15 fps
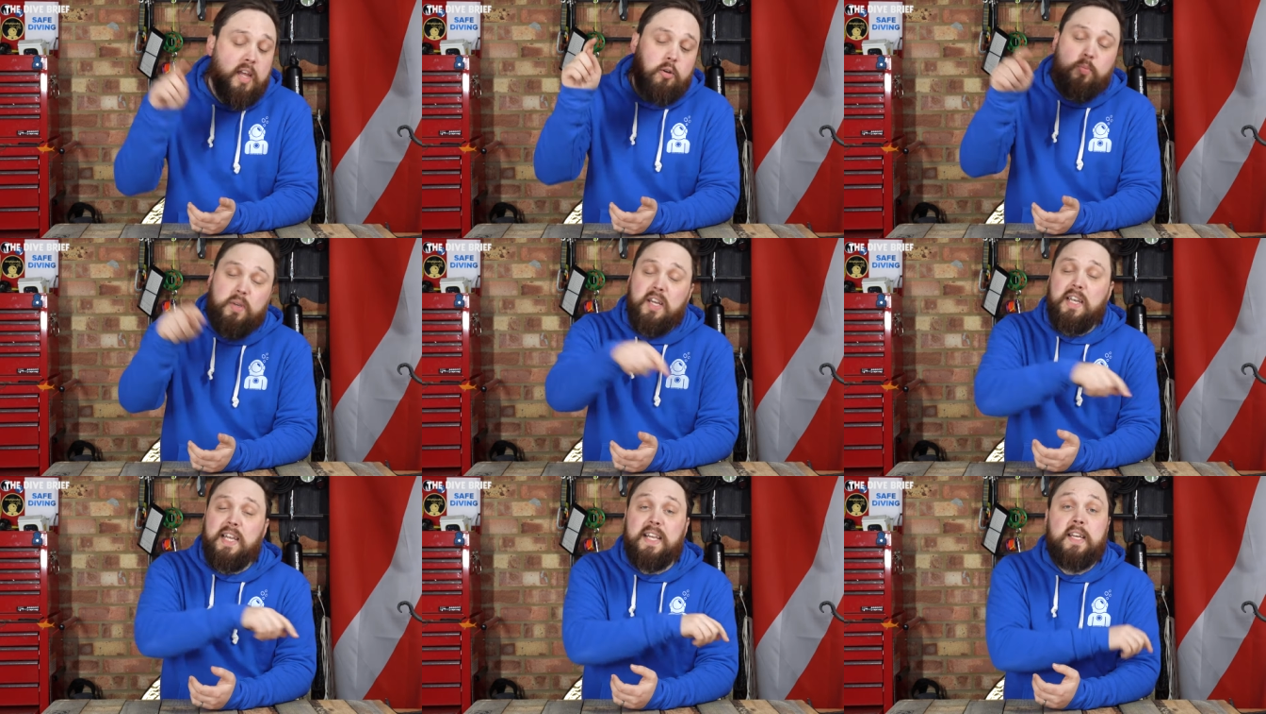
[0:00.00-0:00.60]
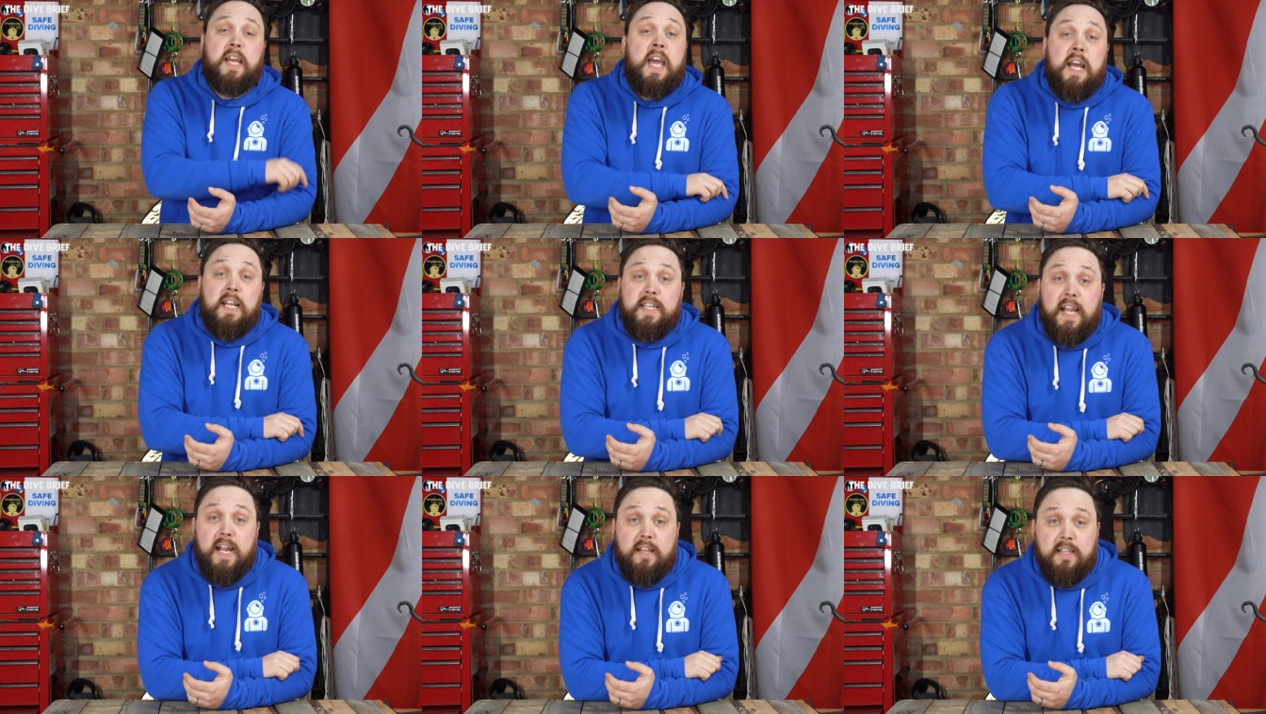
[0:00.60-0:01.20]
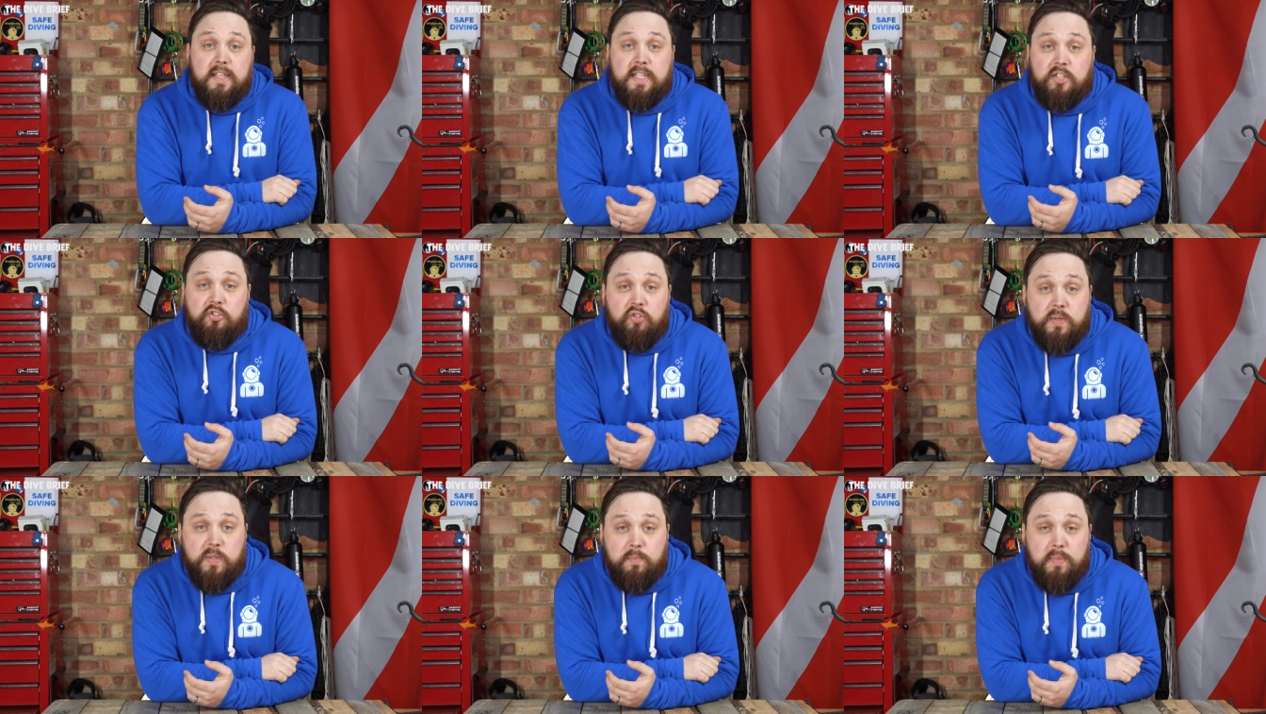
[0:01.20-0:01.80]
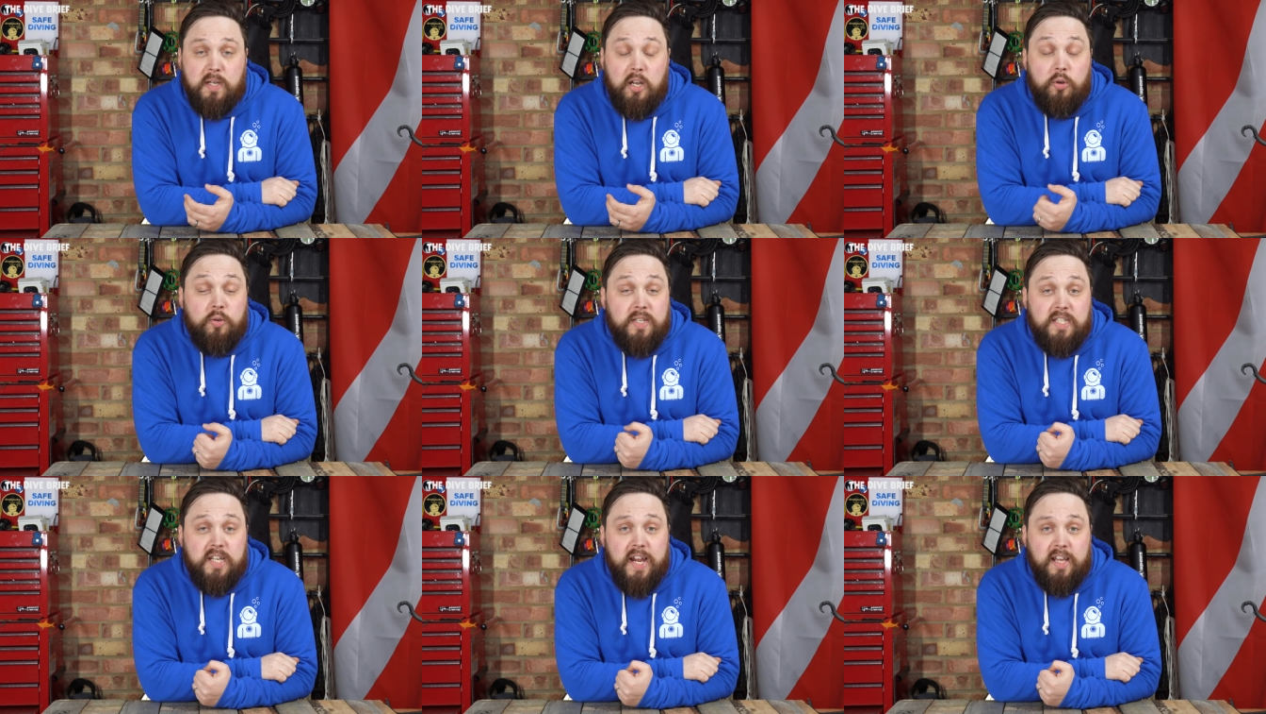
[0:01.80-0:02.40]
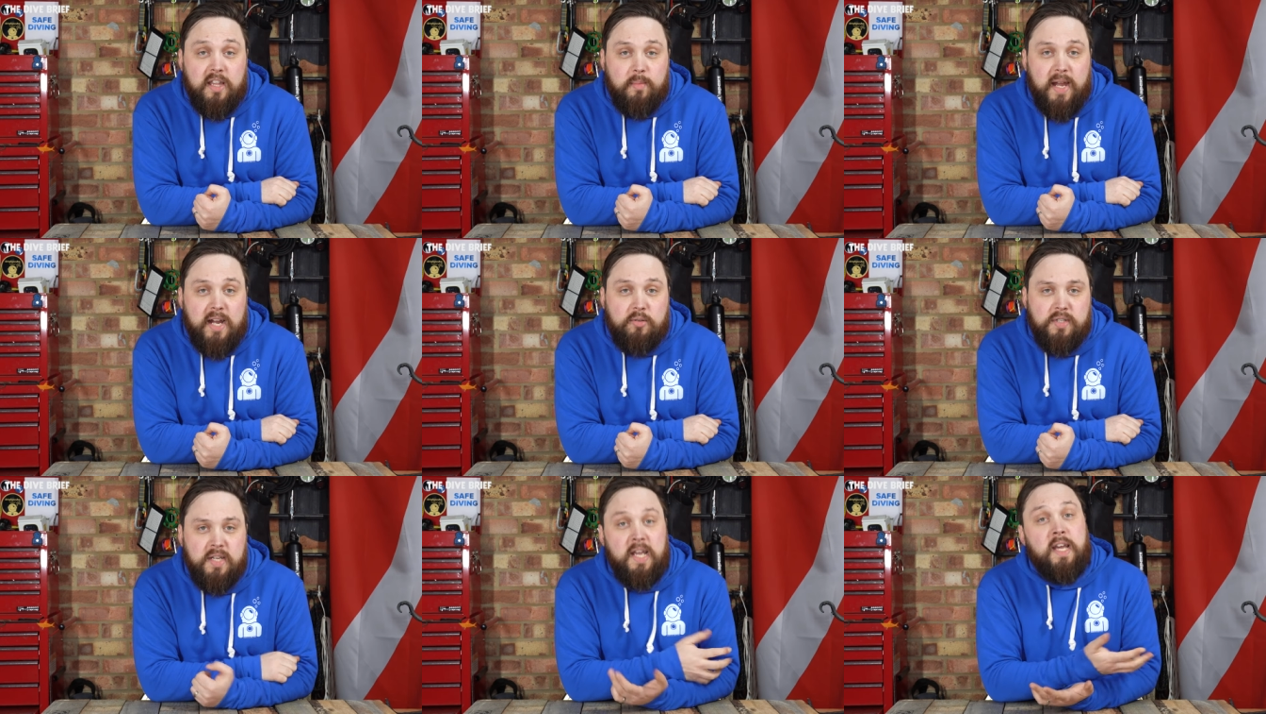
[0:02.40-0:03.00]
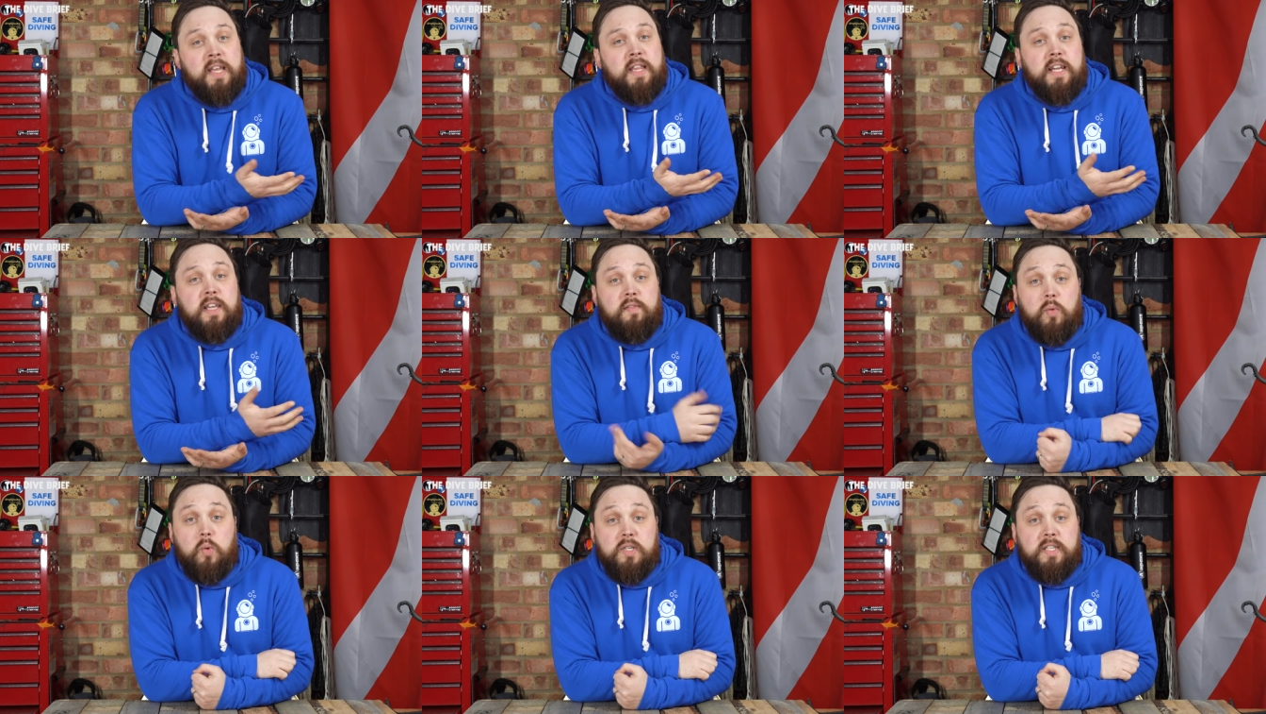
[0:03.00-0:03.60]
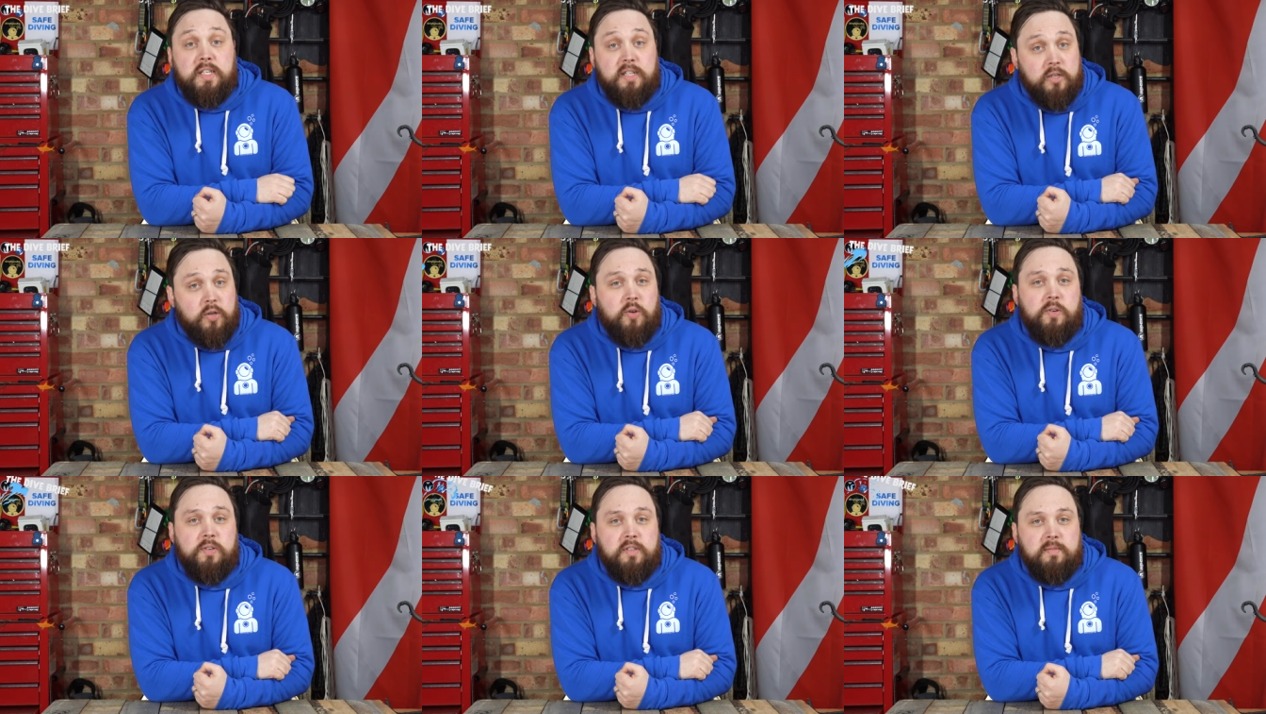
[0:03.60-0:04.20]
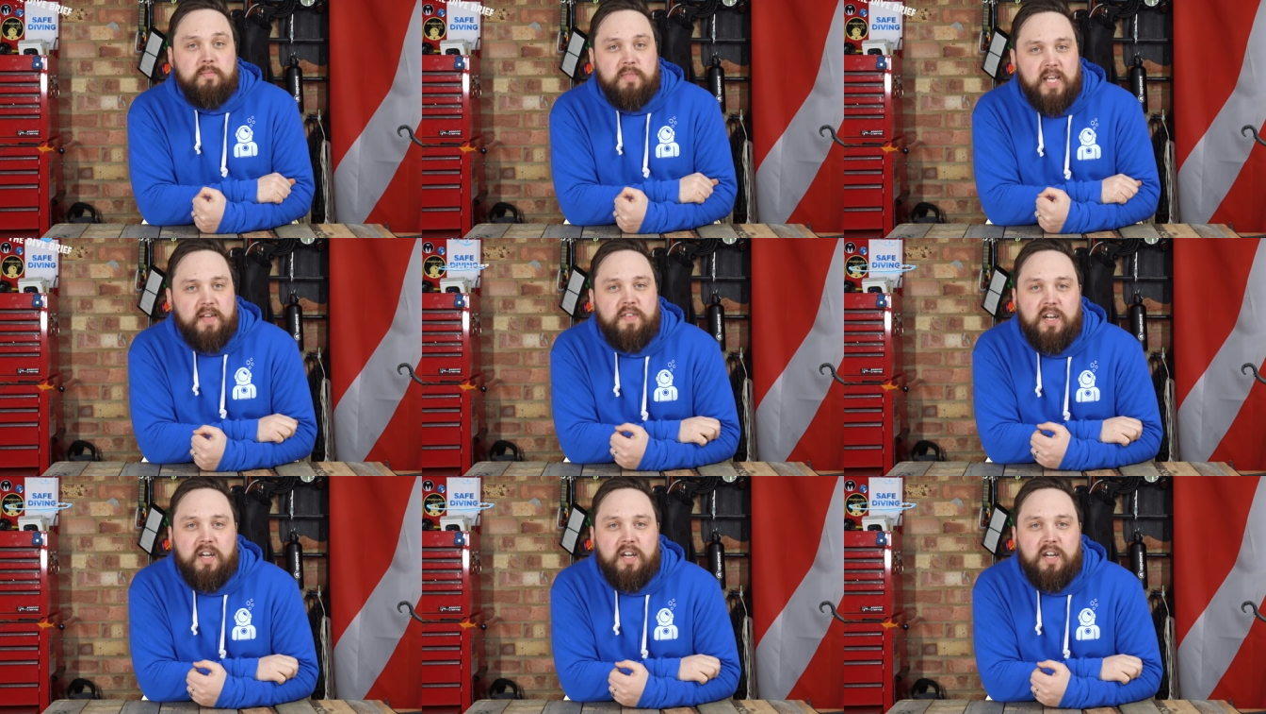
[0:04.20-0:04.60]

There'll be a link down in the description below to check them out. Thank you for watching, and of course, safe